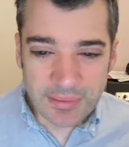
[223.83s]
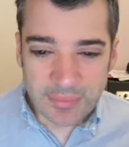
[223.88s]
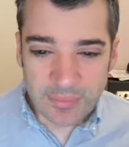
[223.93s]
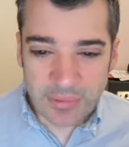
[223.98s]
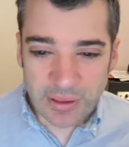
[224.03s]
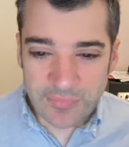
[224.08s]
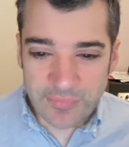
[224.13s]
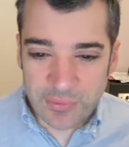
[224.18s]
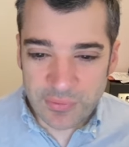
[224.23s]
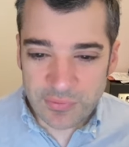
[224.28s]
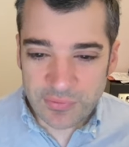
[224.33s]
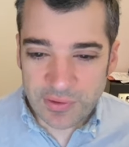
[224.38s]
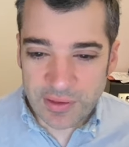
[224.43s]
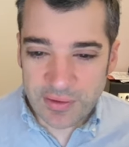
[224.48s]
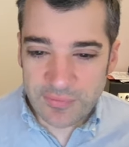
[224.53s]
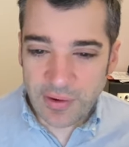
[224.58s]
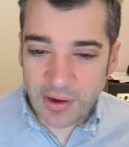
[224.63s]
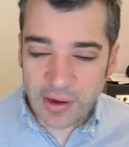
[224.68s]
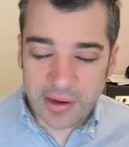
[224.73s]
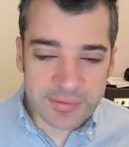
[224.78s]
I mean, if you
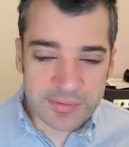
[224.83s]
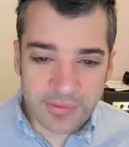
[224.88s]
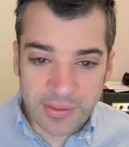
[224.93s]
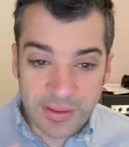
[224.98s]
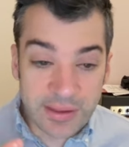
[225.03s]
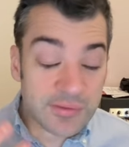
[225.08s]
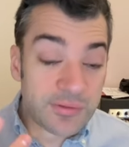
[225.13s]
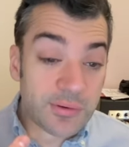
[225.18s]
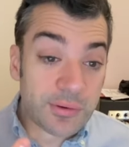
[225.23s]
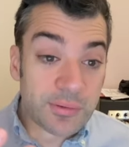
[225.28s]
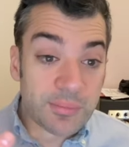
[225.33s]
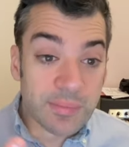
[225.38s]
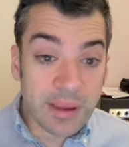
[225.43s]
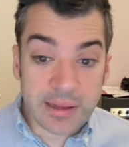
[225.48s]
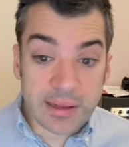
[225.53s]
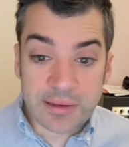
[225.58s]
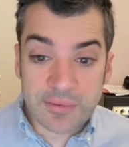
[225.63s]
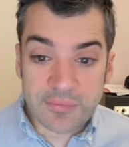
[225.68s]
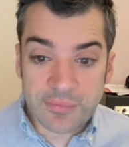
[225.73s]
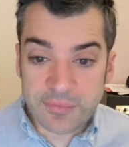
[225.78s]
see various things, you could
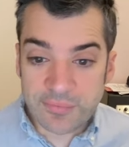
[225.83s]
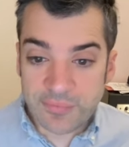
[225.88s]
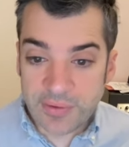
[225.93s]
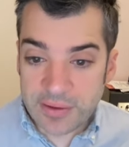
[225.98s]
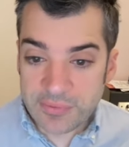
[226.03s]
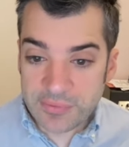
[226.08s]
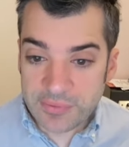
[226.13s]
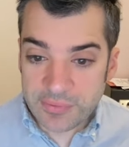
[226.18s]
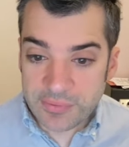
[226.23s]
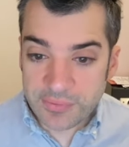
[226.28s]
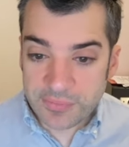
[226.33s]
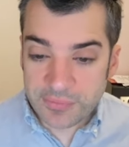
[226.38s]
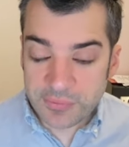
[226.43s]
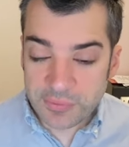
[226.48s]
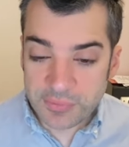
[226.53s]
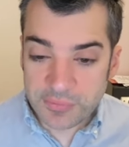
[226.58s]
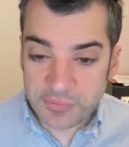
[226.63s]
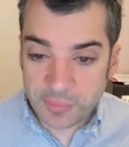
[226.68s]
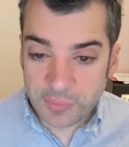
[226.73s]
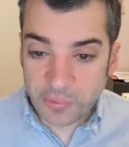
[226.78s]
make different faces of
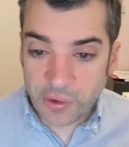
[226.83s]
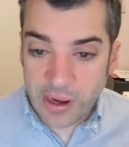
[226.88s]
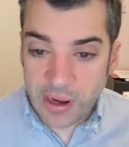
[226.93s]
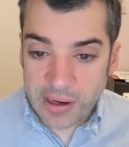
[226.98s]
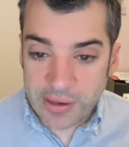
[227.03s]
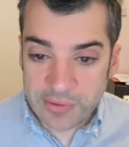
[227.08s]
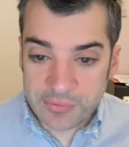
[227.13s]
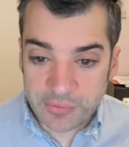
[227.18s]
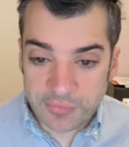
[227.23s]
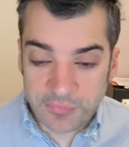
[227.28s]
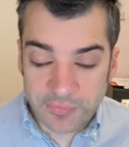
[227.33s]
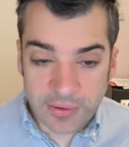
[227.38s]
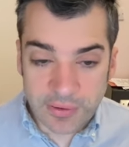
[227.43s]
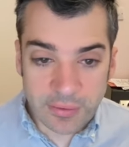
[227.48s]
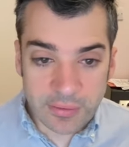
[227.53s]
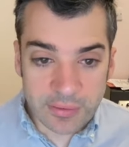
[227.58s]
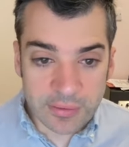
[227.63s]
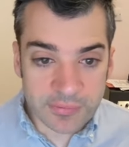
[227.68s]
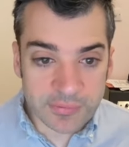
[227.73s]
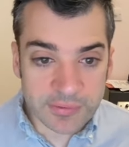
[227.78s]
sort of surprise or
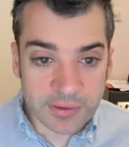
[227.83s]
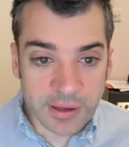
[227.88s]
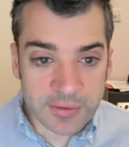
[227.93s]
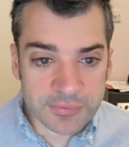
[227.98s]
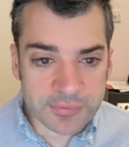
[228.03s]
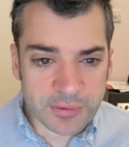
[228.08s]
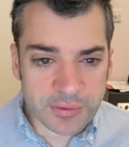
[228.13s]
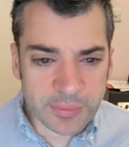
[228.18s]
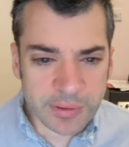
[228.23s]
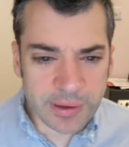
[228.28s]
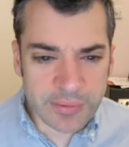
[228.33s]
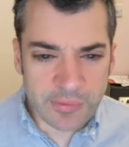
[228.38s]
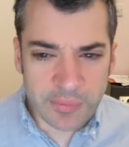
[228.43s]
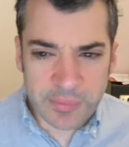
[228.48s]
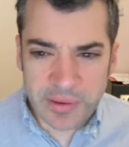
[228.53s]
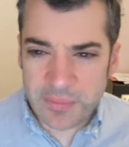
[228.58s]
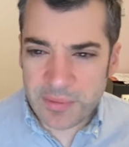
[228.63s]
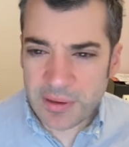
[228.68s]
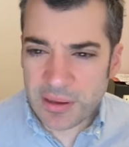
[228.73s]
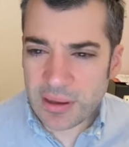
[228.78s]
fear or disgust or whatever,
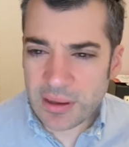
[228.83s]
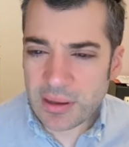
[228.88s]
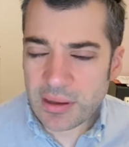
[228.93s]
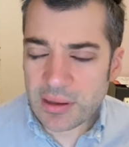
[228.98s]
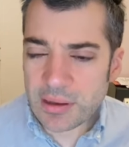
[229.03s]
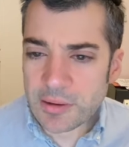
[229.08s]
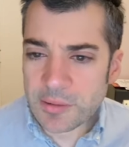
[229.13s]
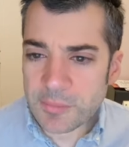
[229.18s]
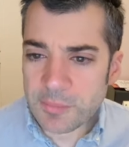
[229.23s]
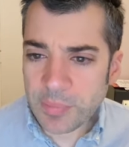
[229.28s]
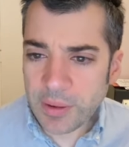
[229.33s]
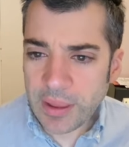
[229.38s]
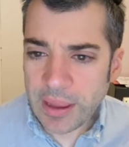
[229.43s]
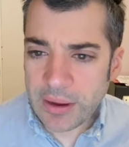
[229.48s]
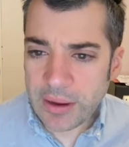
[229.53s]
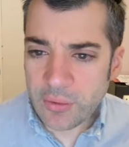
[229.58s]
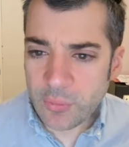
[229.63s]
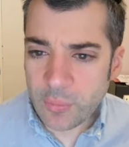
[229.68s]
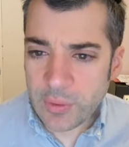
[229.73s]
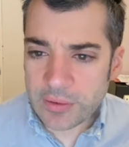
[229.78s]
maybe.
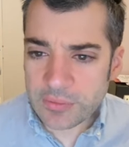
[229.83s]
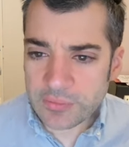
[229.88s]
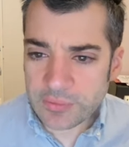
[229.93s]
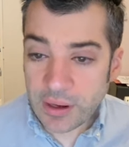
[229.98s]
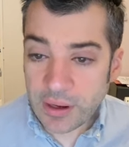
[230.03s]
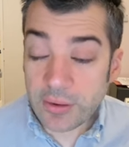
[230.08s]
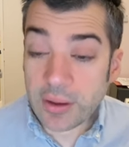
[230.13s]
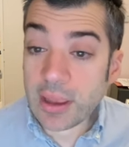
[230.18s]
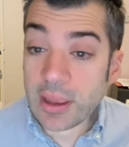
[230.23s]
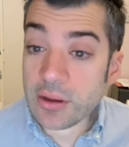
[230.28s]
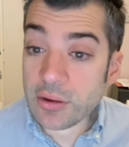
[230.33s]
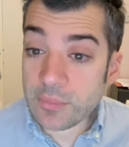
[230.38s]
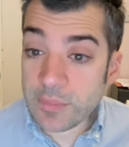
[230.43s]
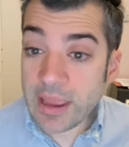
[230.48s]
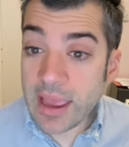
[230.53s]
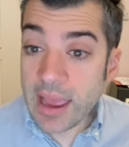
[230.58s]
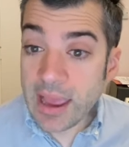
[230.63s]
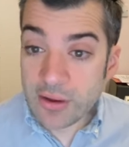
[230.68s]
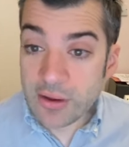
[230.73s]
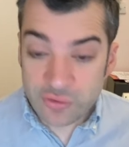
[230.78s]
Blank Wednesday. Okay, it could
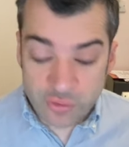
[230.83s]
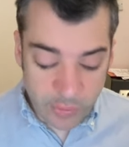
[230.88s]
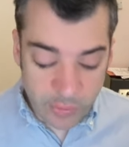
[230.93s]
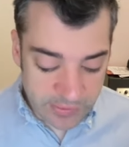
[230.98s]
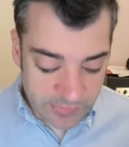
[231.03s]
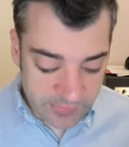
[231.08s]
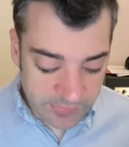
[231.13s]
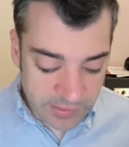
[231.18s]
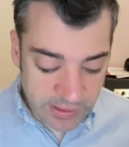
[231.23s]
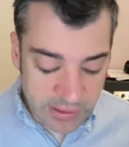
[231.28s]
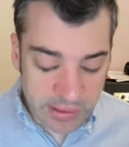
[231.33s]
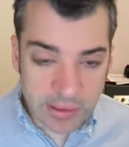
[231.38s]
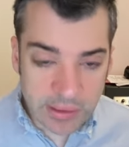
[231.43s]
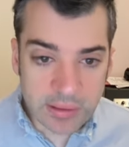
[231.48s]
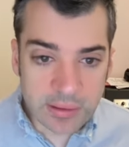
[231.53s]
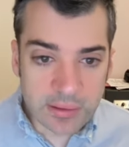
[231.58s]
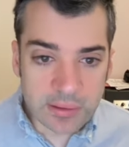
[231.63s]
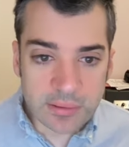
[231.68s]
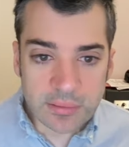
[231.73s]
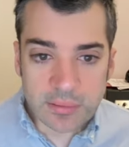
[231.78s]
be Ash Wednesday,
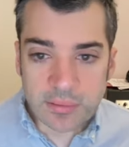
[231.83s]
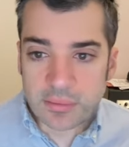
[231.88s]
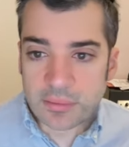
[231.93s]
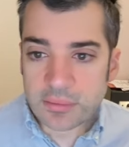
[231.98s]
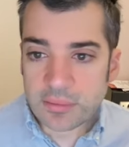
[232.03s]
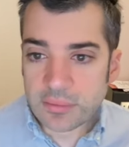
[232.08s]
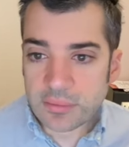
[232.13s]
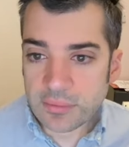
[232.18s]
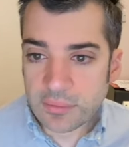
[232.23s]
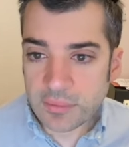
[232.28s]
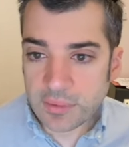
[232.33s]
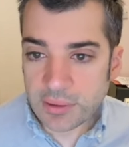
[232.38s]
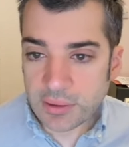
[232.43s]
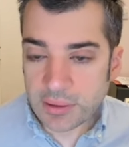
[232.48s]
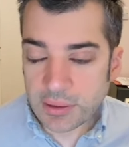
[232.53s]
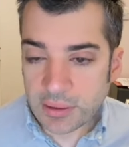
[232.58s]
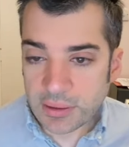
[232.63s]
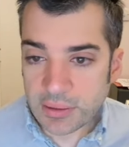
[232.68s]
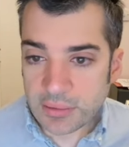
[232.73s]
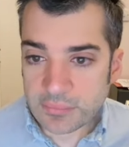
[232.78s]

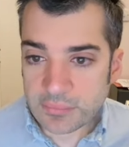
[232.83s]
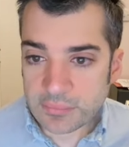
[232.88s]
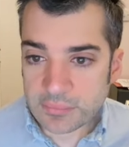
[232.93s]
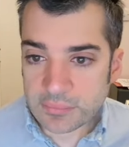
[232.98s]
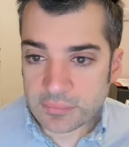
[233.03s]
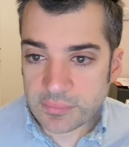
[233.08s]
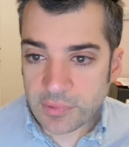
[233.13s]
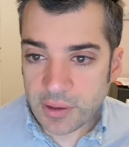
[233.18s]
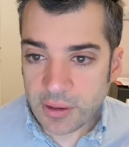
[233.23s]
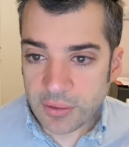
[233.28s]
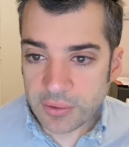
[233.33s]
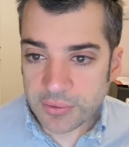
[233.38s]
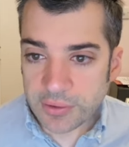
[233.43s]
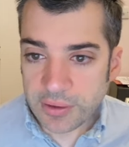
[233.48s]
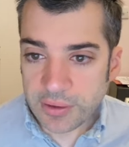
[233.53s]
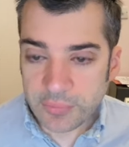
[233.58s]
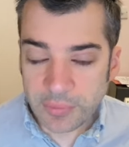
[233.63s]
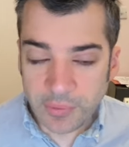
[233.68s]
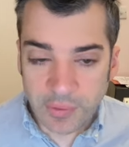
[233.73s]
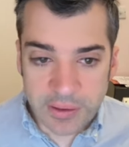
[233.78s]
the uh,
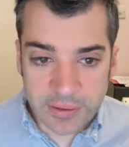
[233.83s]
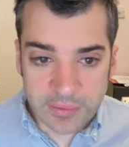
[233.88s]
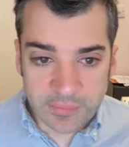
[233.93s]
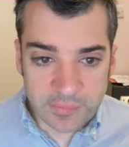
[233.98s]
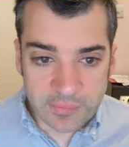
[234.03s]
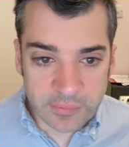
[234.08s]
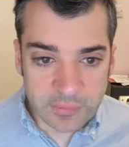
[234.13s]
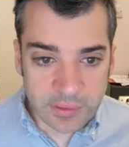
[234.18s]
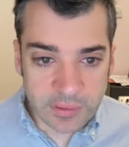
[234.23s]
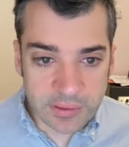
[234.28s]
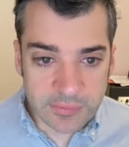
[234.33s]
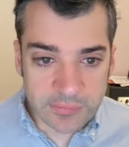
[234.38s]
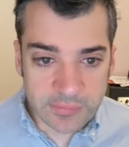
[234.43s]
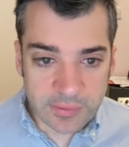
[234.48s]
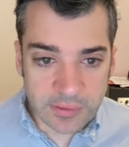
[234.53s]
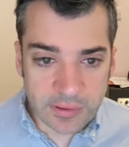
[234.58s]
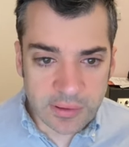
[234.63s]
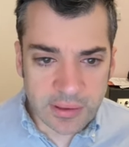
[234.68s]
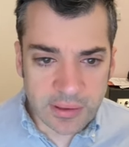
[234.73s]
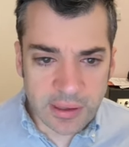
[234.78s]
holiday related to
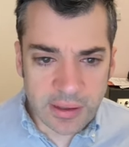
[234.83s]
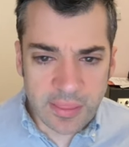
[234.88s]
Easter.